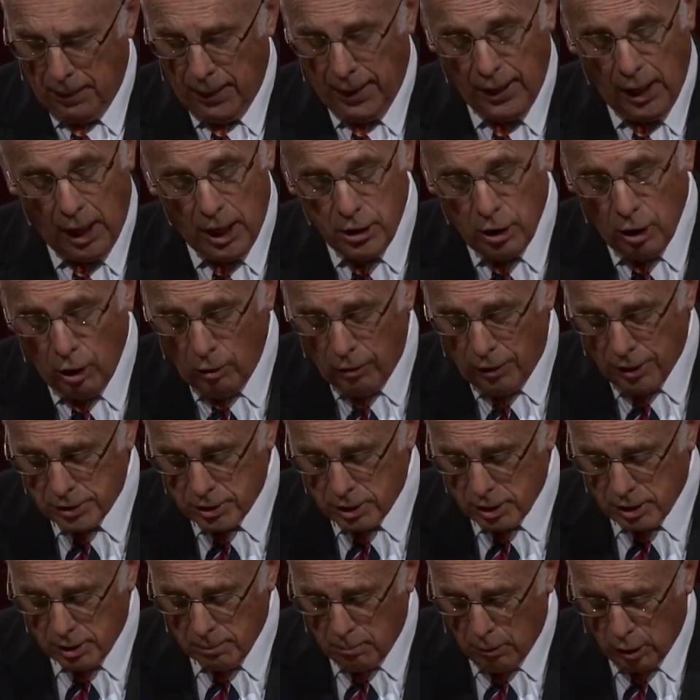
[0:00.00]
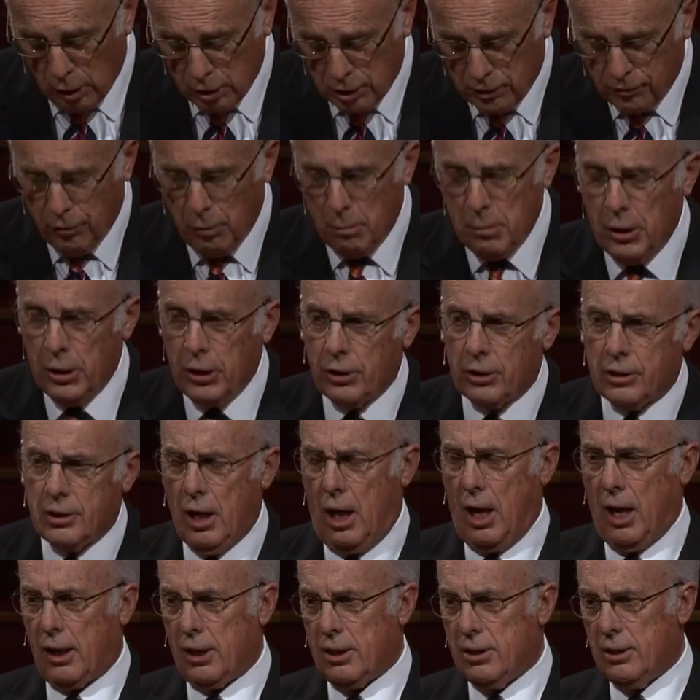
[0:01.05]
And I know this is a most familiar
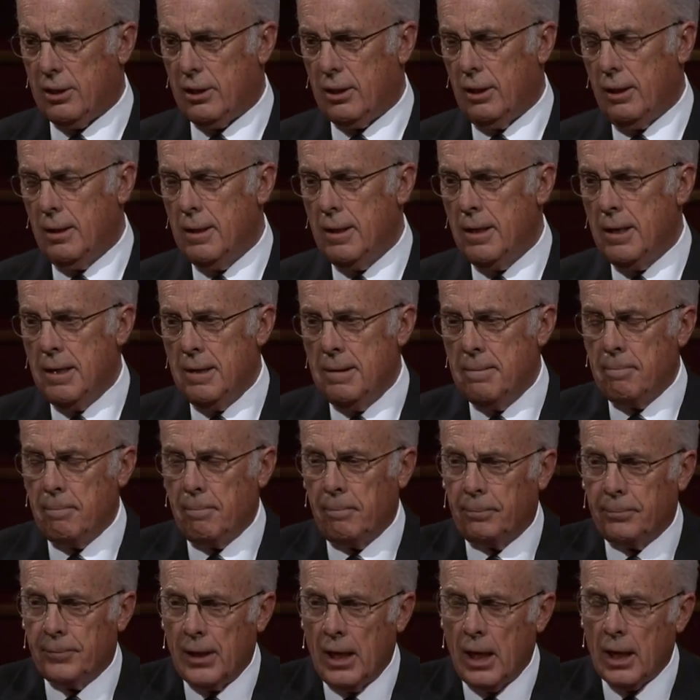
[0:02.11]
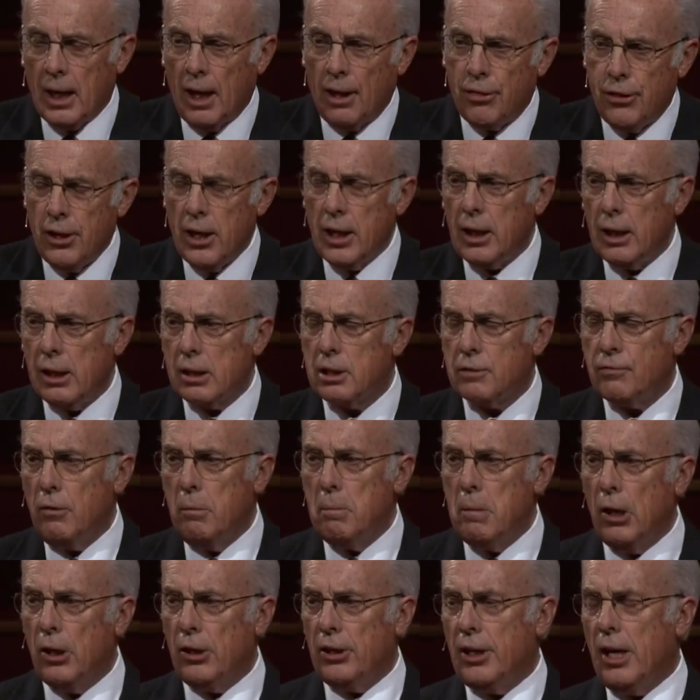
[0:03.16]
text, and I think its
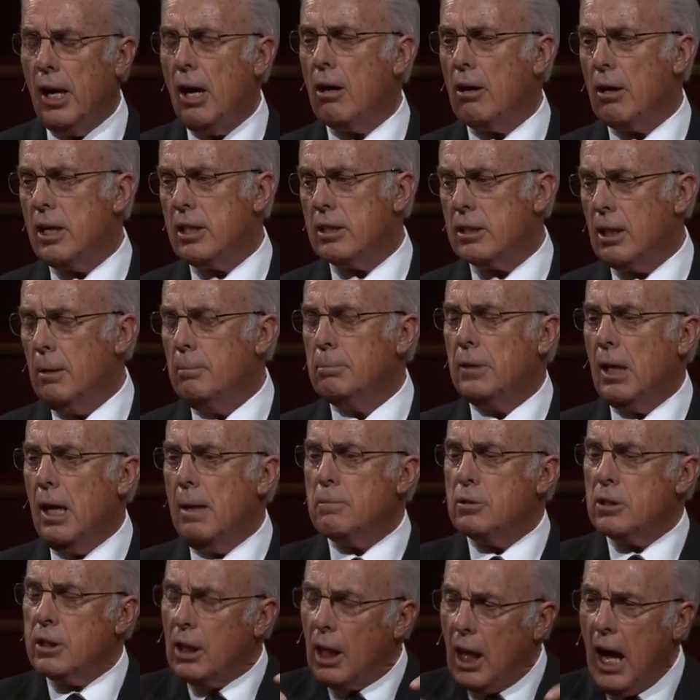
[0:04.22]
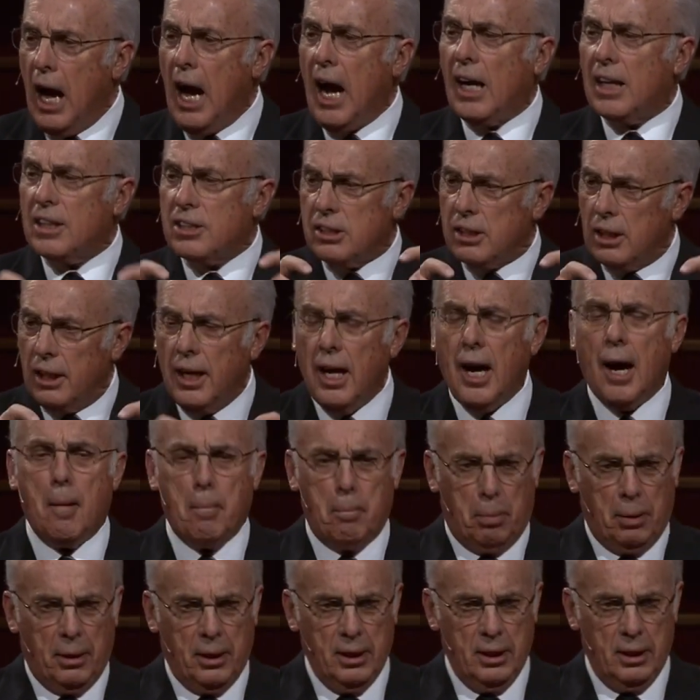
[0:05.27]
familiarity sometimes locks it
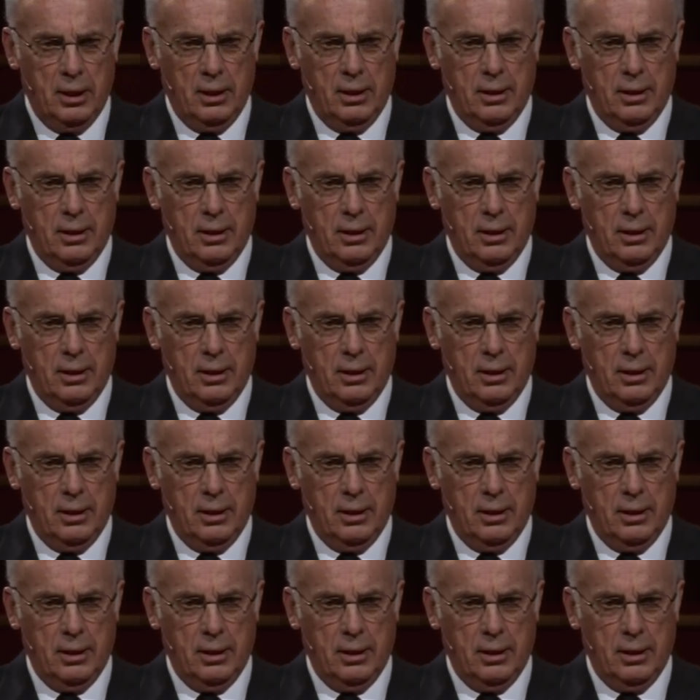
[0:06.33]
up.